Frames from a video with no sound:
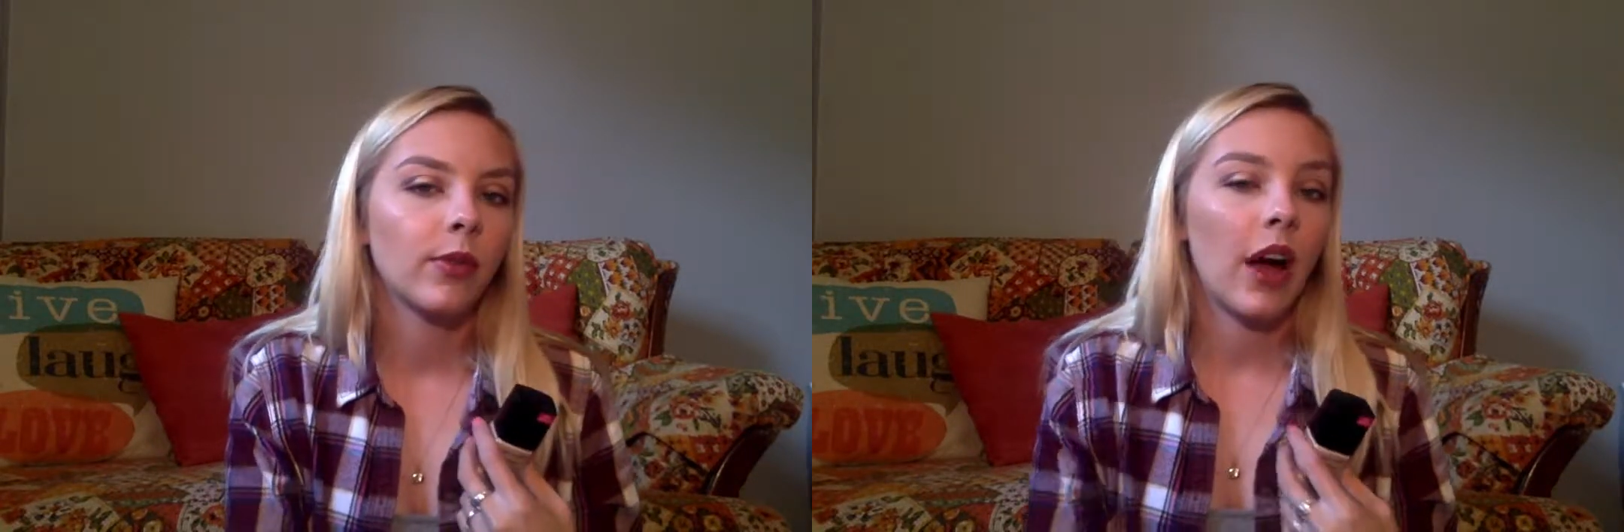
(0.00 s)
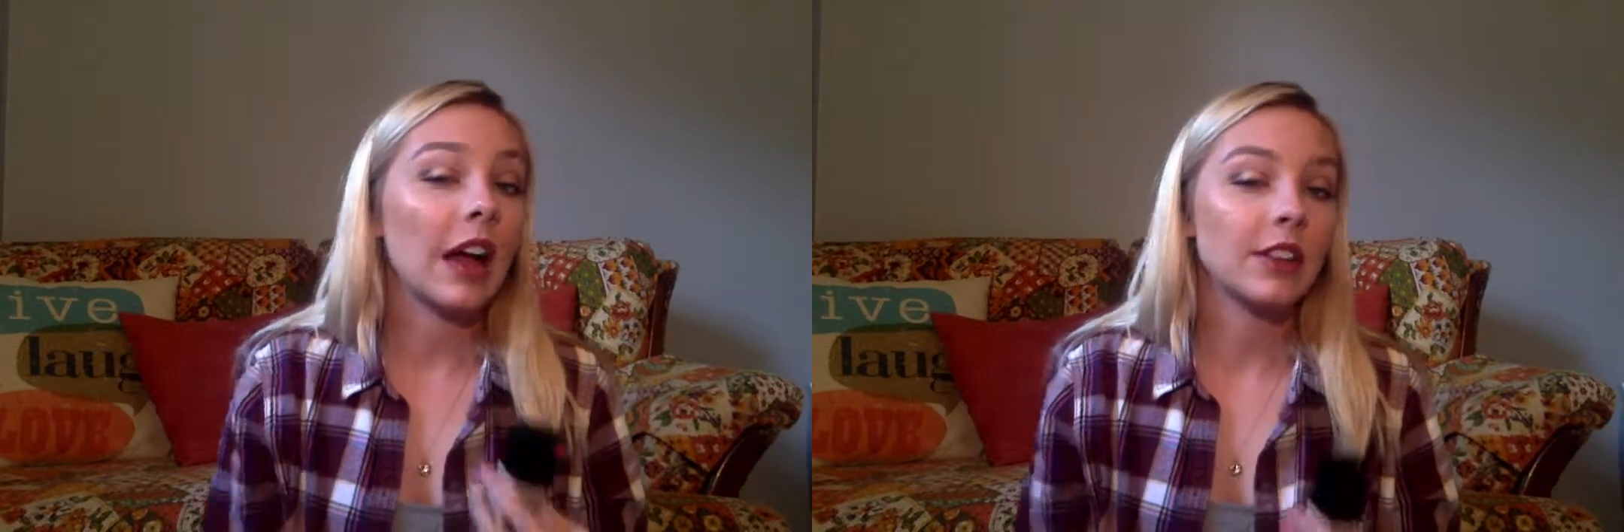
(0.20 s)

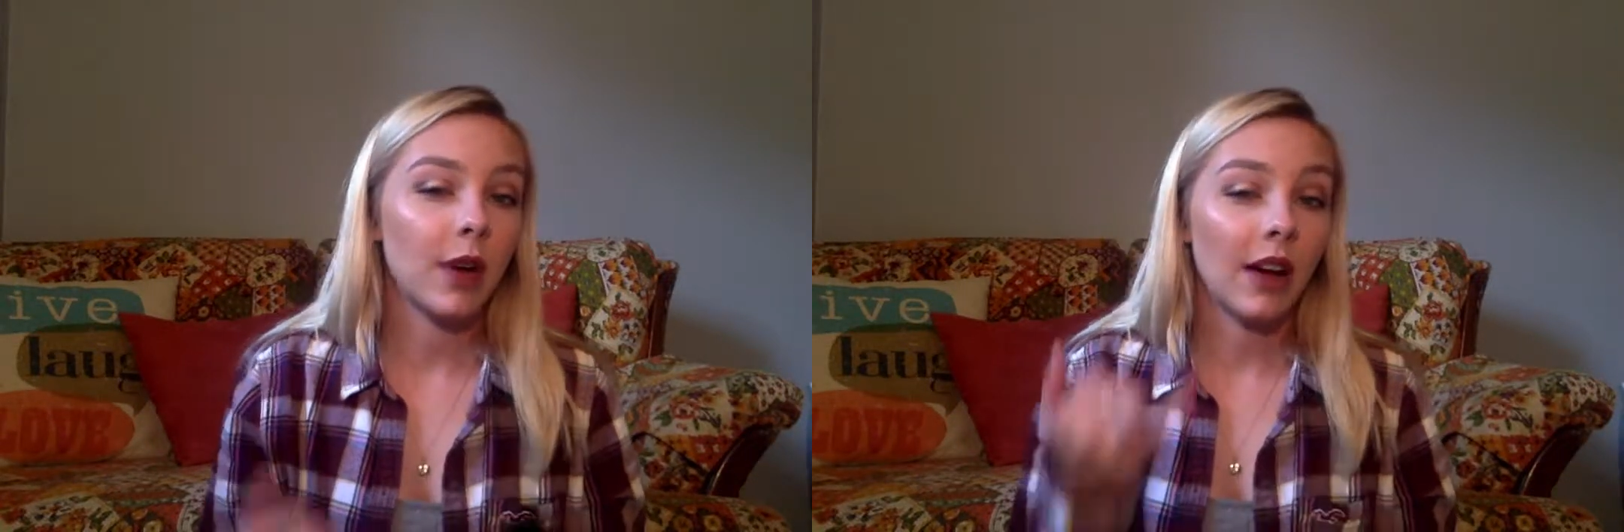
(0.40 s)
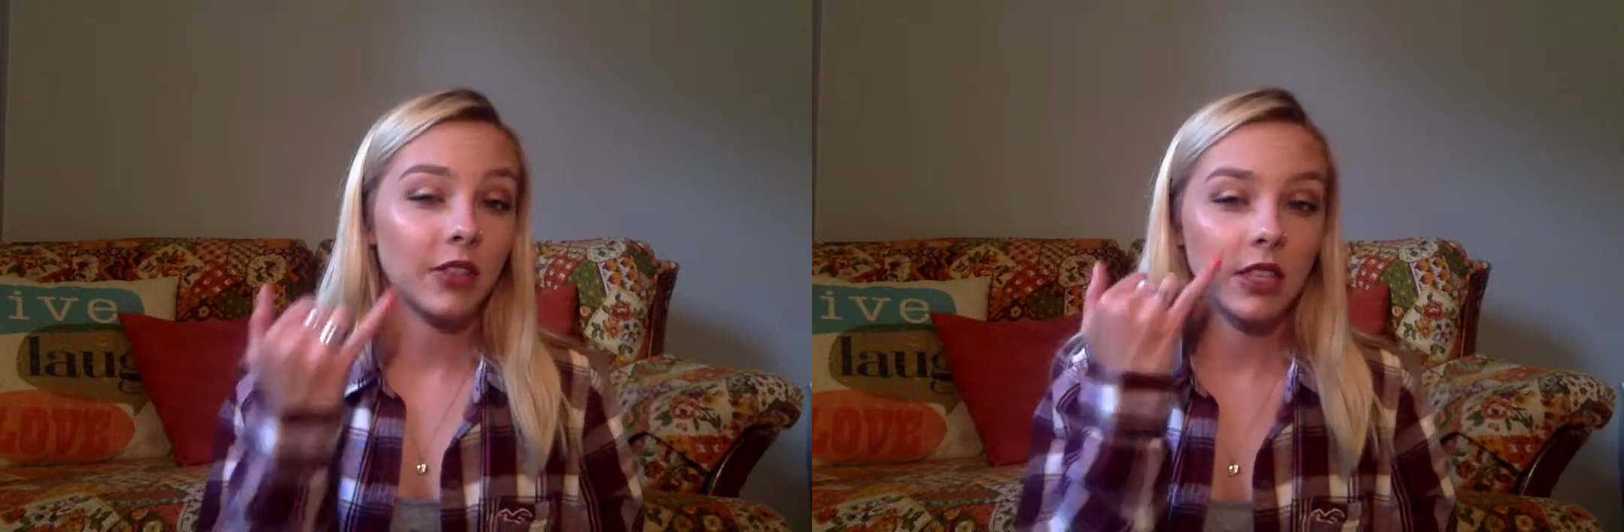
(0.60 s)
I do
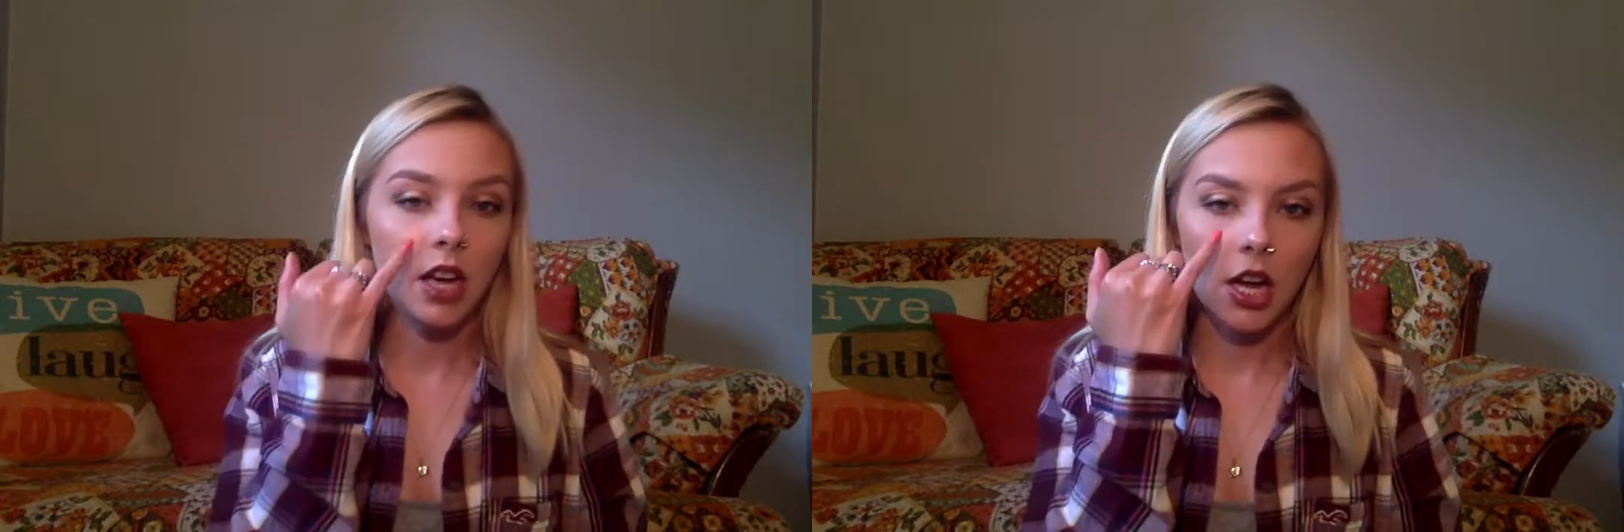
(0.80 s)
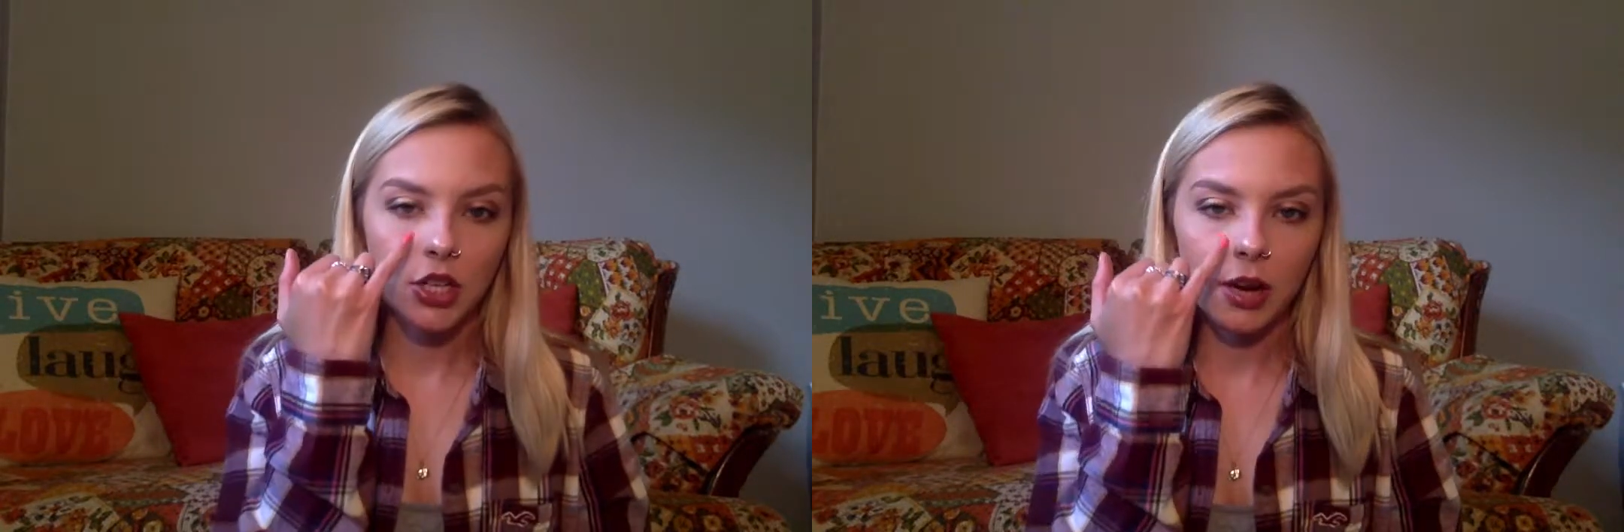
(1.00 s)
have to
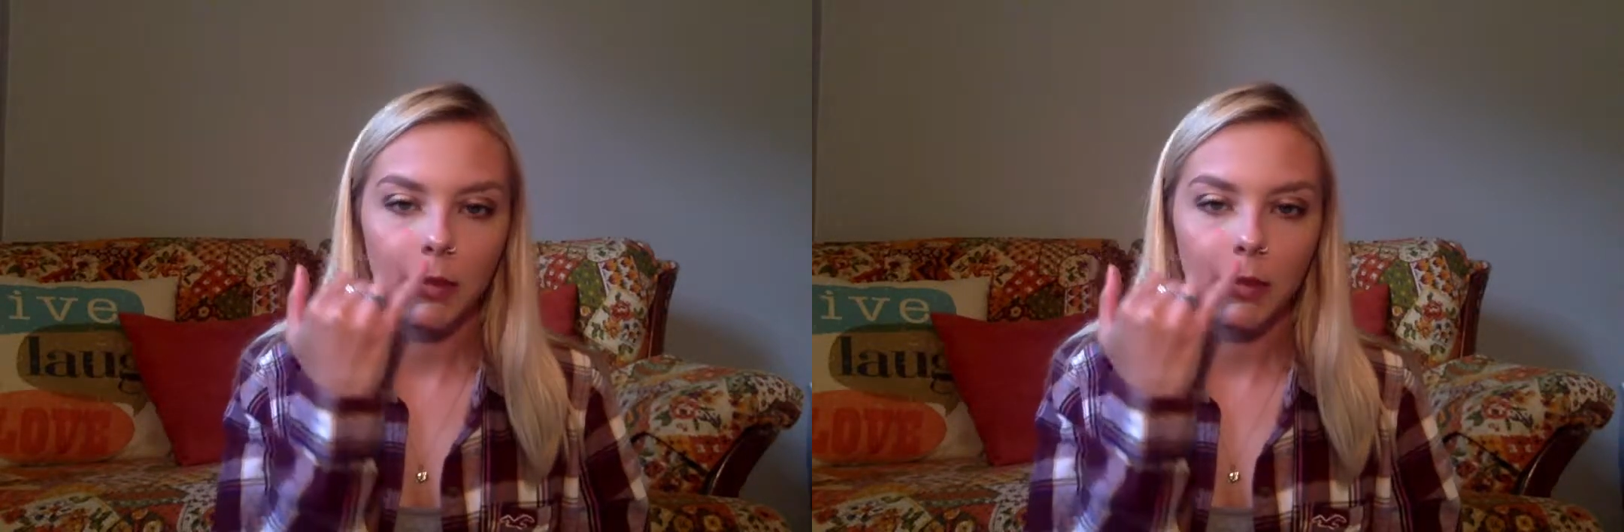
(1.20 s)
touch up